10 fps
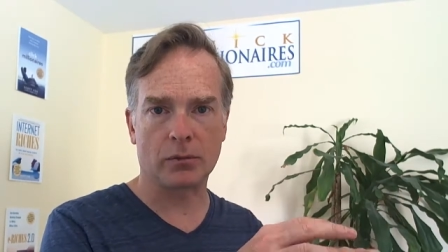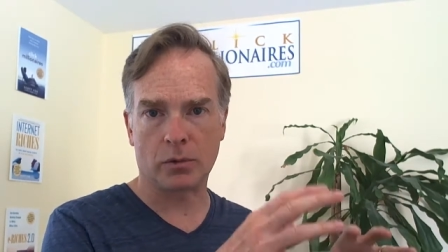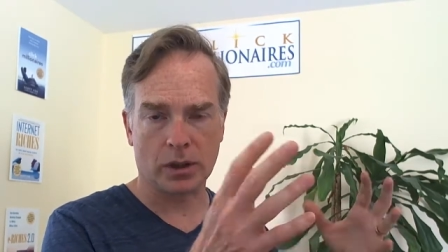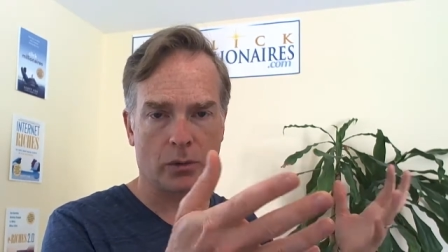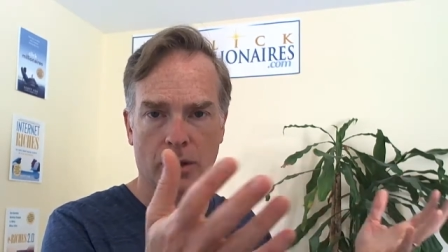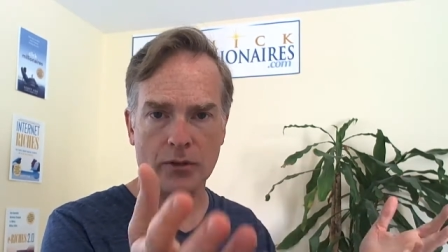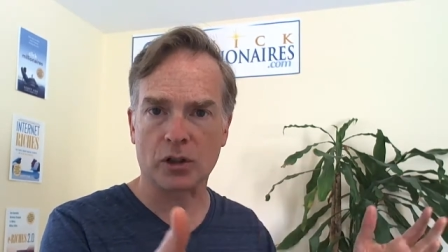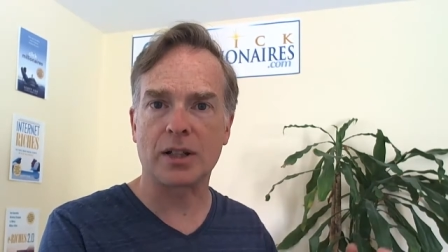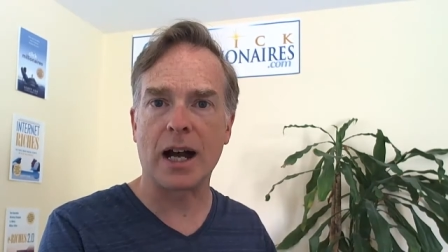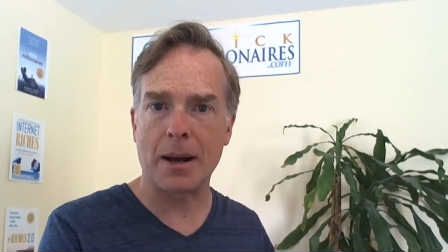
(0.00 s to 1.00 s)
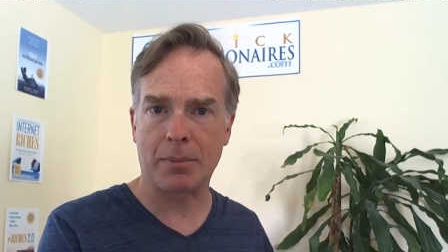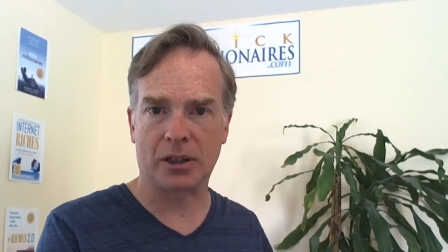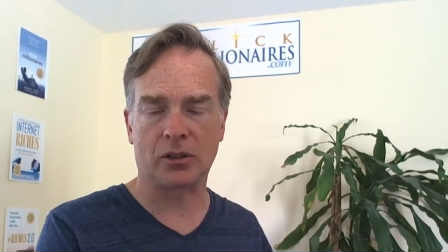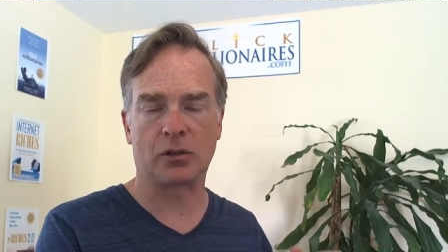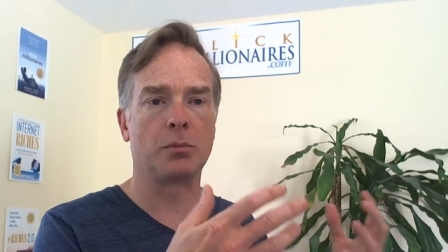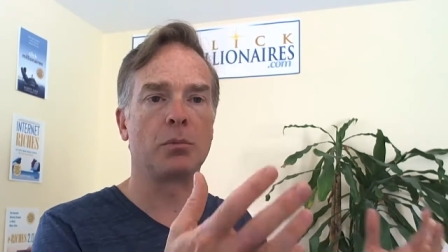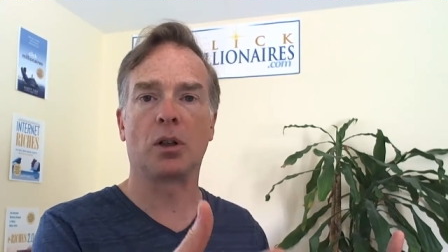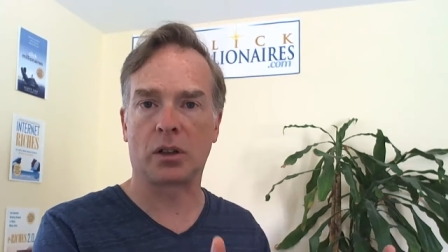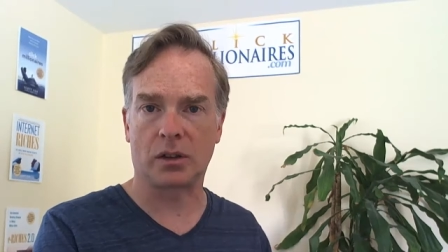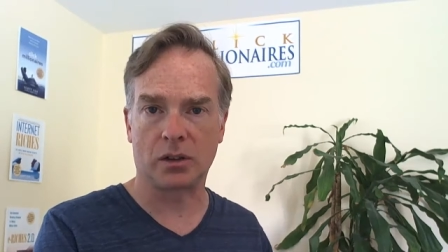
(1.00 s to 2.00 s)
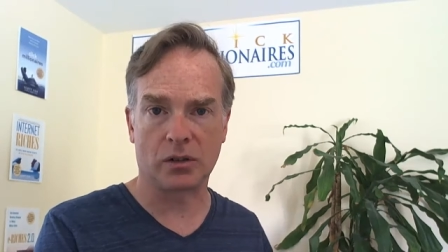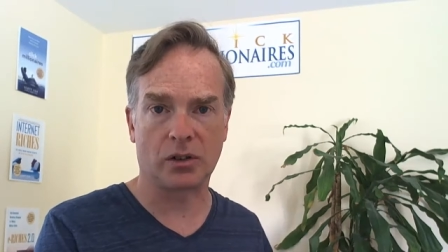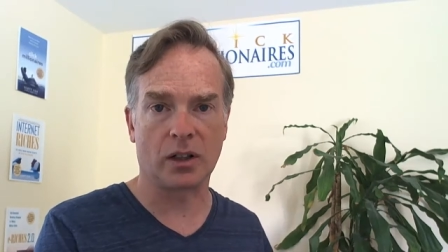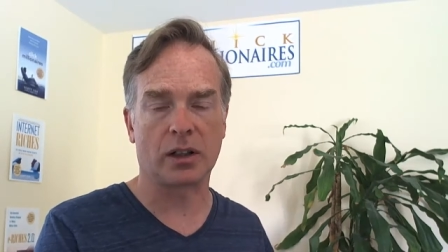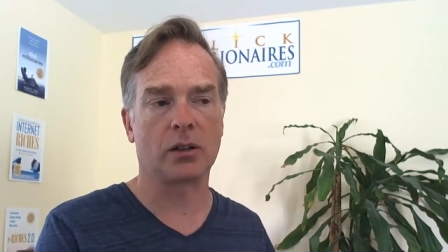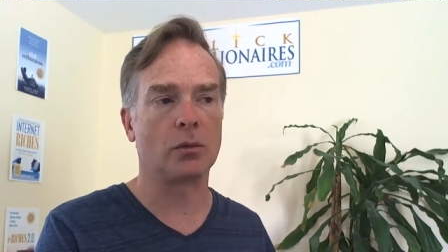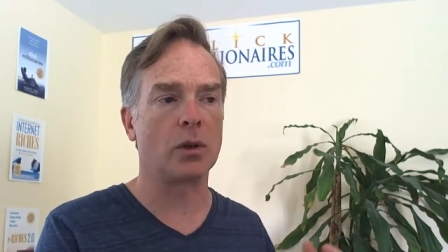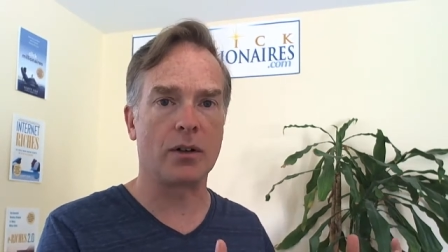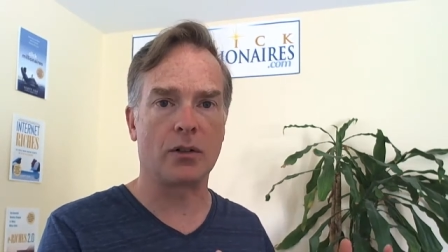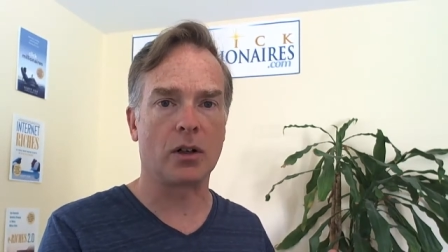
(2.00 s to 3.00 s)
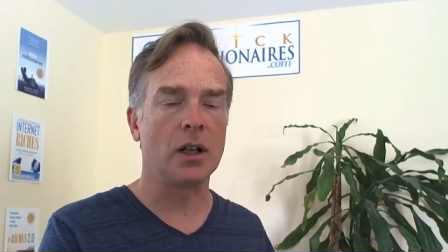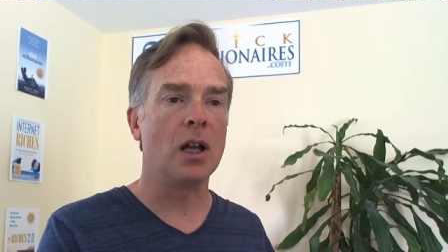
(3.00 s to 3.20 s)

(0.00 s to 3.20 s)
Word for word: you know, whatever your topic is, your book you're selling or whatever.